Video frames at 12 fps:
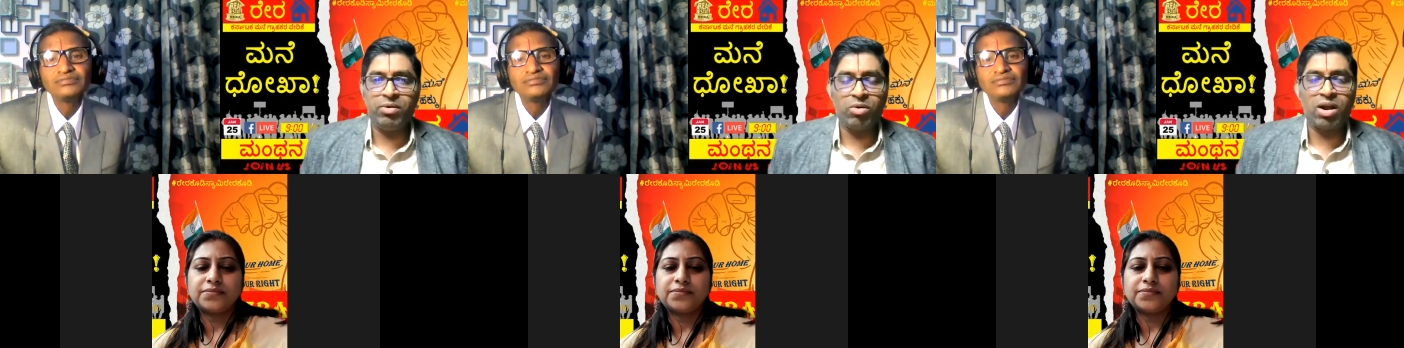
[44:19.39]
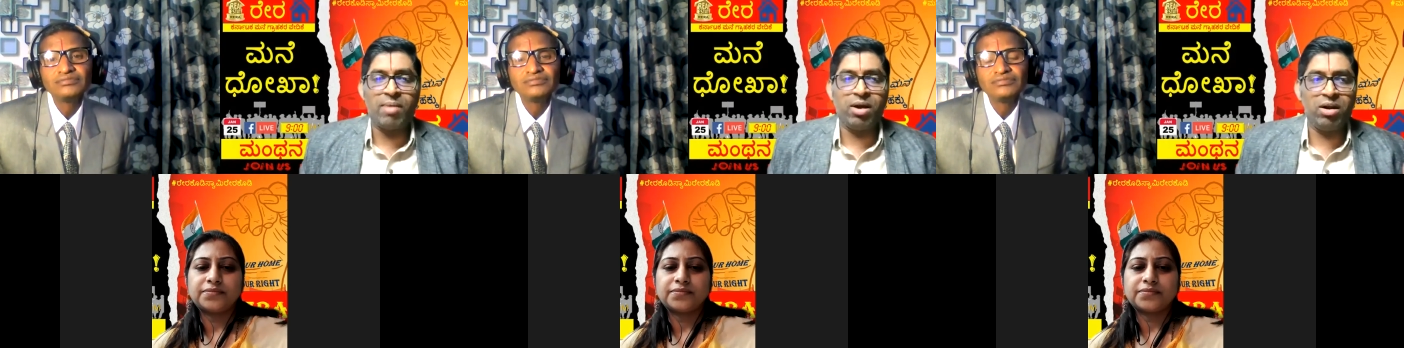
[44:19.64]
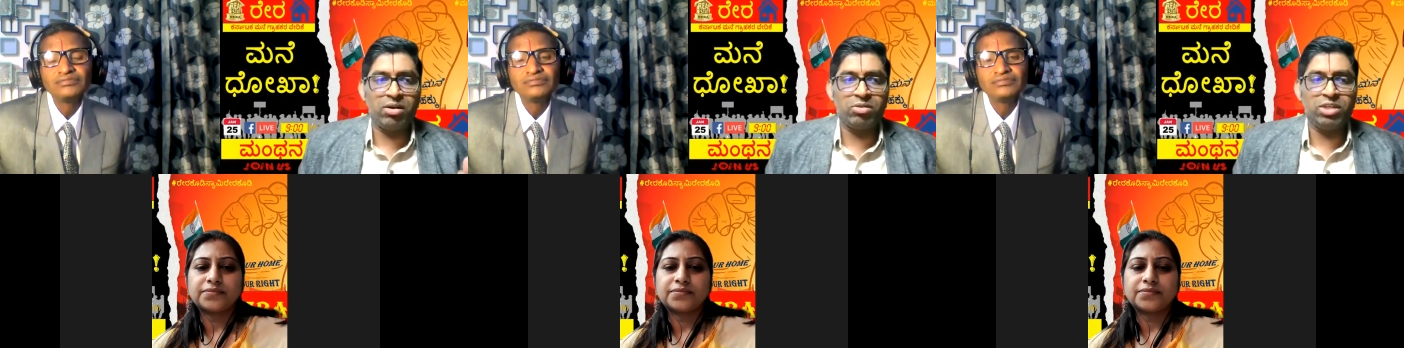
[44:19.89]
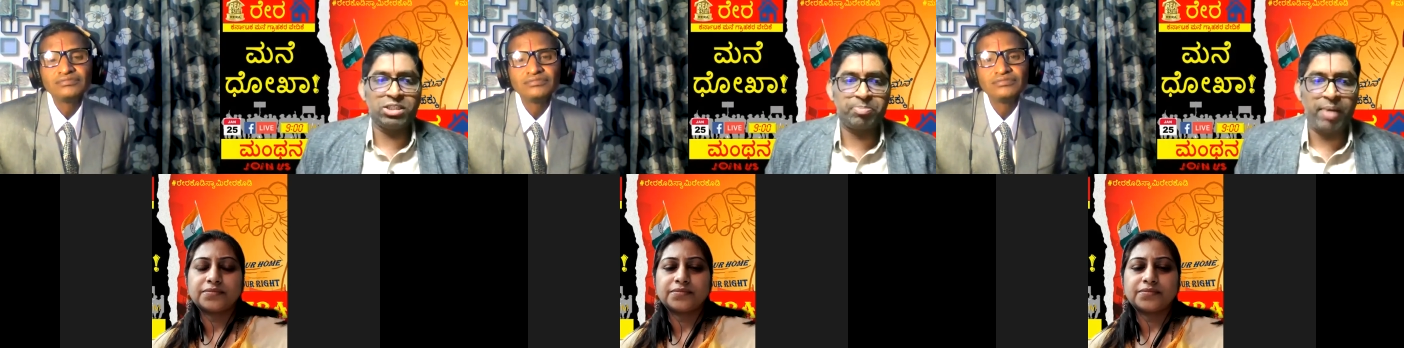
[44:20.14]
Speaker 1: who come on
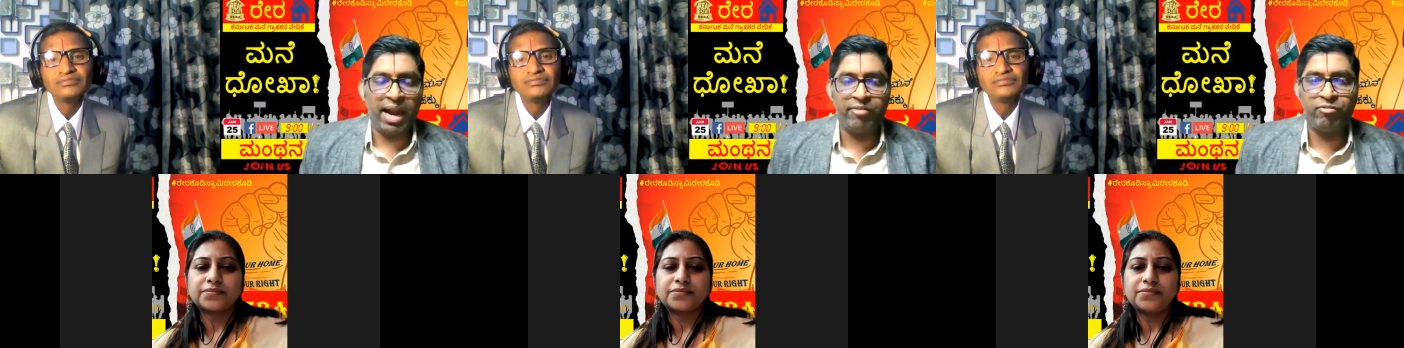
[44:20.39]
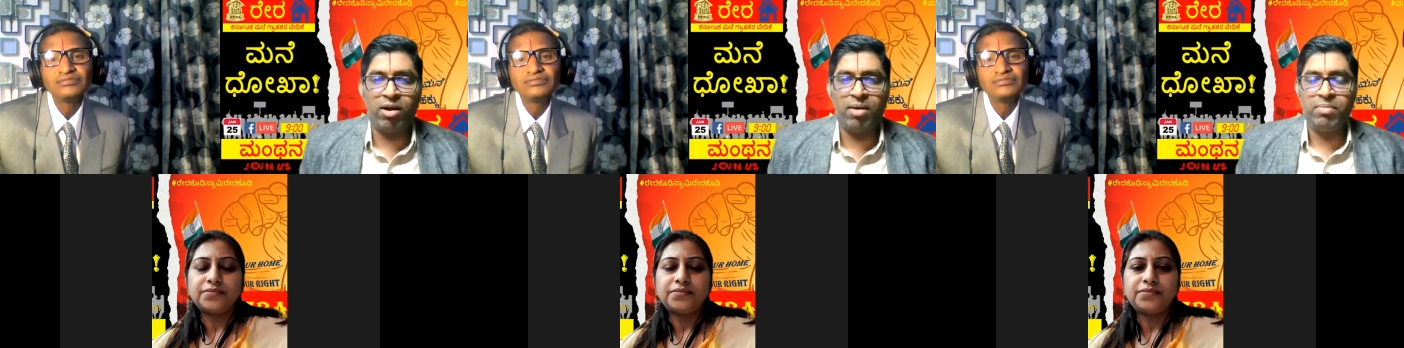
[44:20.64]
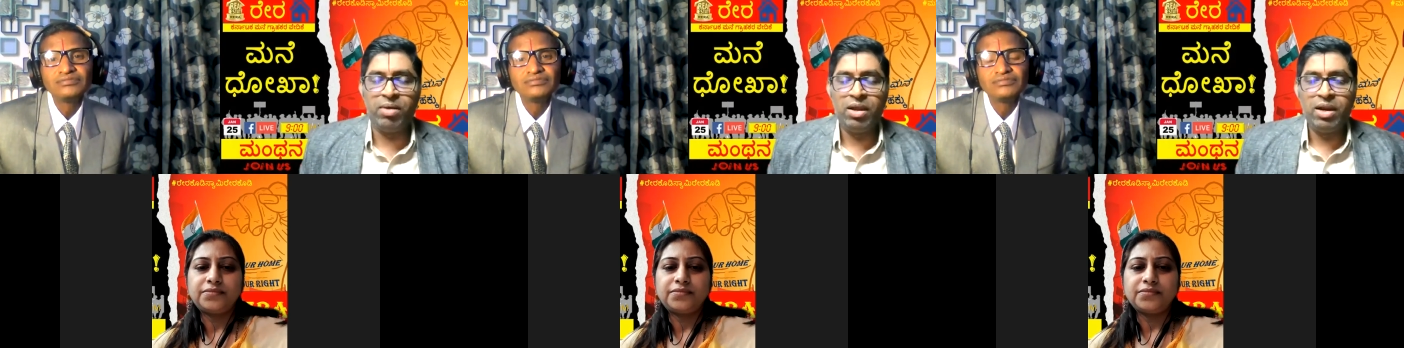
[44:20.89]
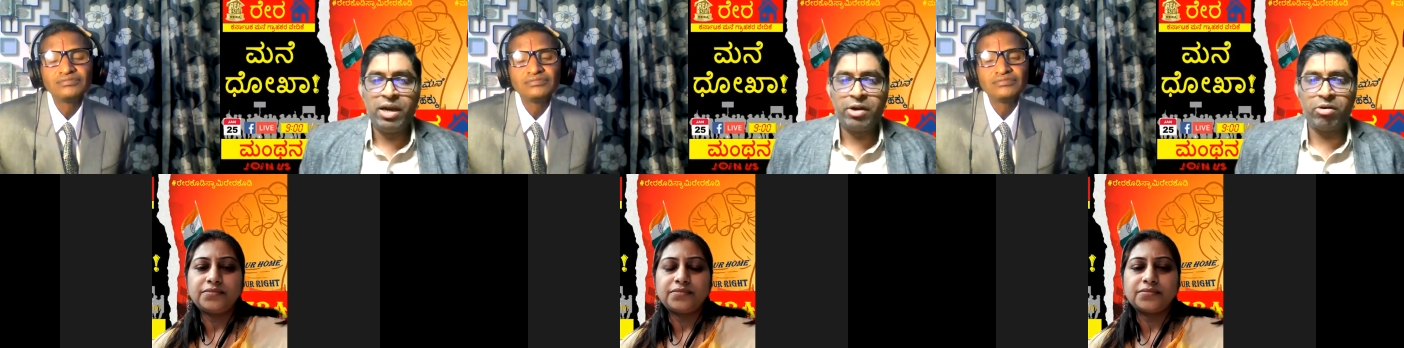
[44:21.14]
to this platform
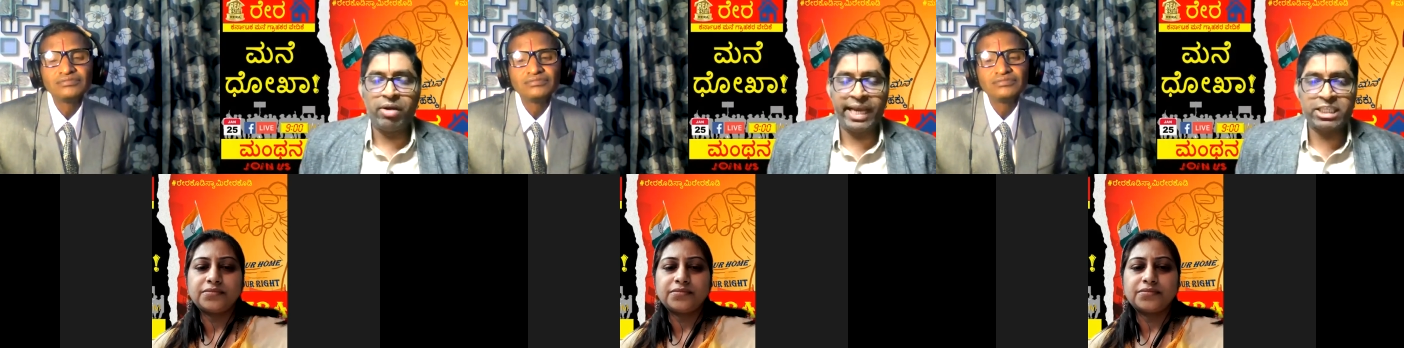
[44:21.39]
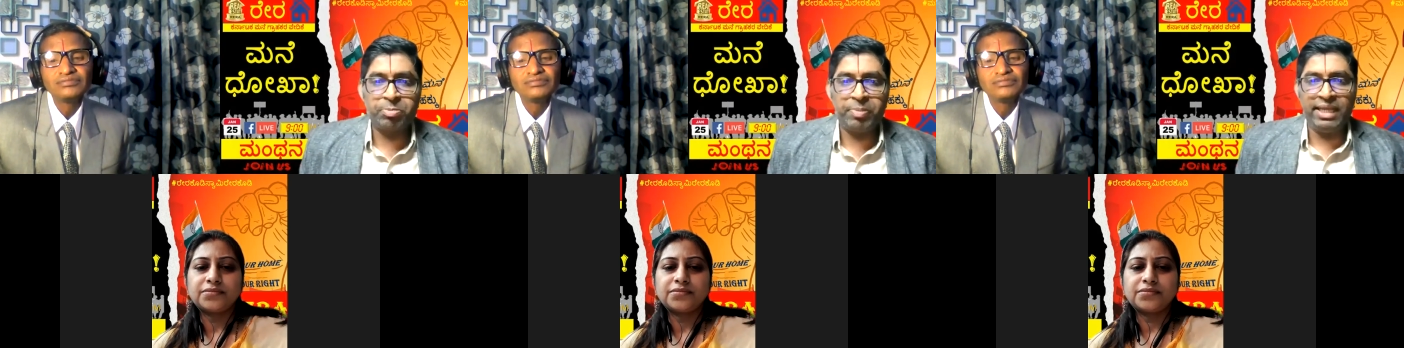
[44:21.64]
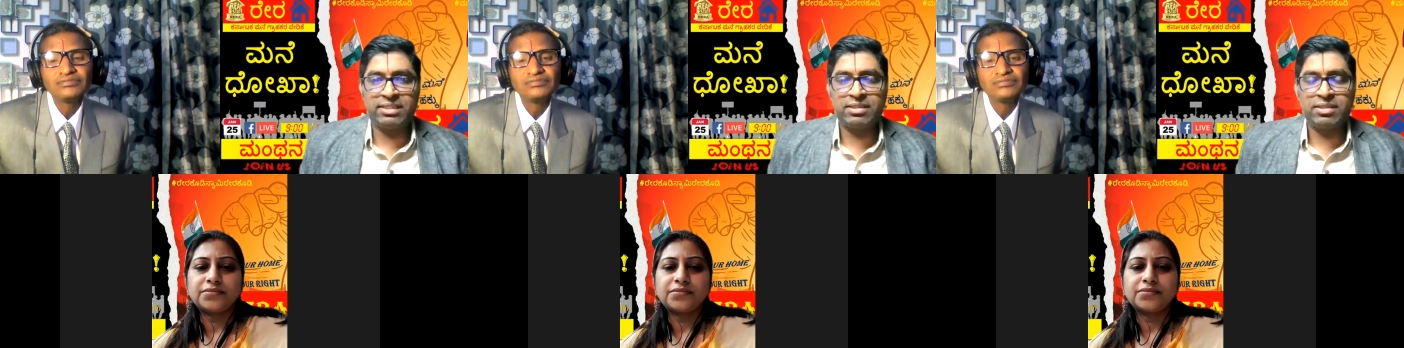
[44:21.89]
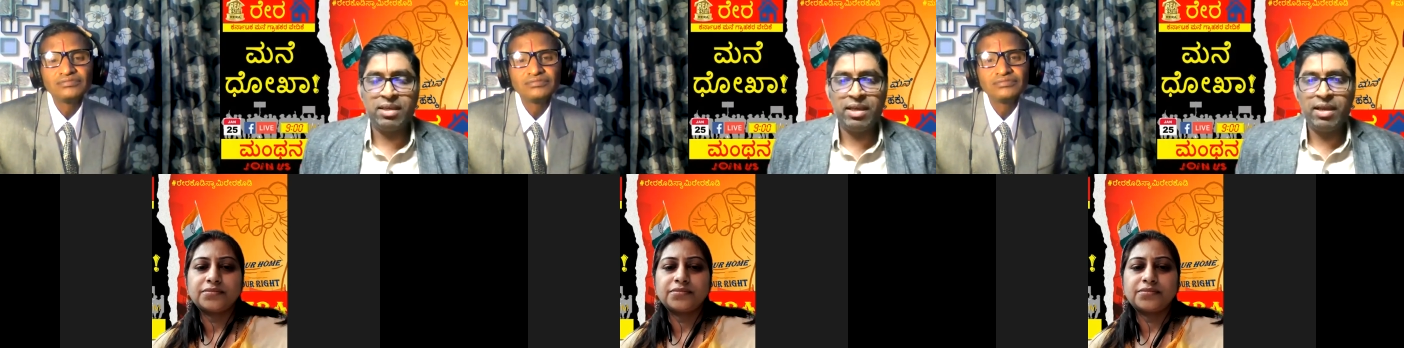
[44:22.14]
to express